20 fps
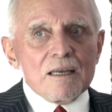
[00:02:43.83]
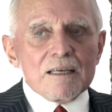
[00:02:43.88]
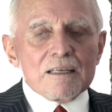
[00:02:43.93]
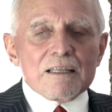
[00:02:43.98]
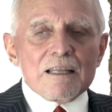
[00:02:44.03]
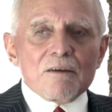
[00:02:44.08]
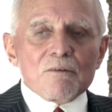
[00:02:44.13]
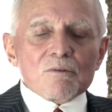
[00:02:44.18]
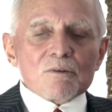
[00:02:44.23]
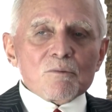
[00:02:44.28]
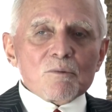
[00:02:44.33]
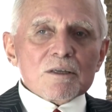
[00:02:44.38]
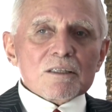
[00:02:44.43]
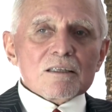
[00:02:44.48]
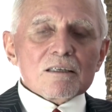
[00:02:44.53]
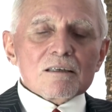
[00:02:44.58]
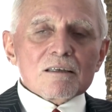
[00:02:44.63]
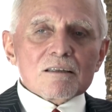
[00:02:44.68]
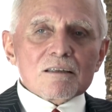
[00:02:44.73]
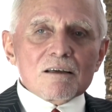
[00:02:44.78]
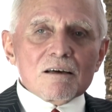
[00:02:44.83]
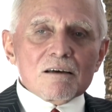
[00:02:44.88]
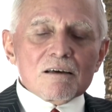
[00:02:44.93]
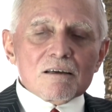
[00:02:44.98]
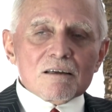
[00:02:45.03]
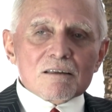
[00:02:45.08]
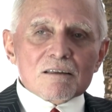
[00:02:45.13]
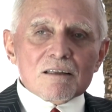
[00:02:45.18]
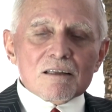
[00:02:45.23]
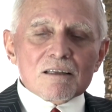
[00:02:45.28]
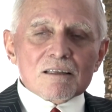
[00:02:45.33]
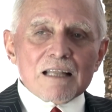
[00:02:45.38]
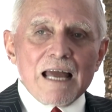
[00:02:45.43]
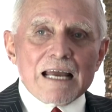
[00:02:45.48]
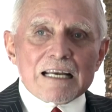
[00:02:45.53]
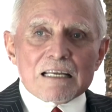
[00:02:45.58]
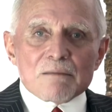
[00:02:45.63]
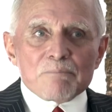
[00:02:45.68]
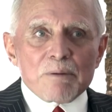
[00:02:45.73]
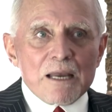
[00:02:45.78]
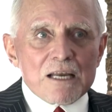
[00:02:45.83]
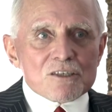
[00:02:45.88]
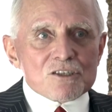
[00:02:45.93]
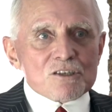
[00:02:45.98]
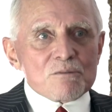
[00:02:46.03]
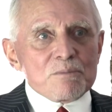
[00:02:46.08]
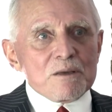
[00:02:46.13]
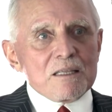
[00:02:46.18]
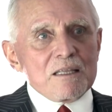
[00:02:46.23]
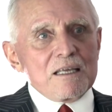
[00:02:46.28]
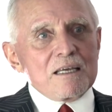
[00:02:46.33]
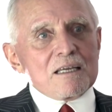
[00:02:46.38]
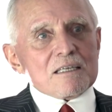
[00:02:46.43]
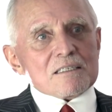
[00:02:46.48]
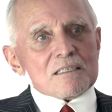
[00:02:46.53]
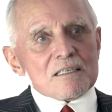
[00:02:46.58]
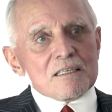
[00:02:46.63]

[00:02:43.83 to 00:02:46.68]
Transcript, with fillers: and they want the landing page to be this.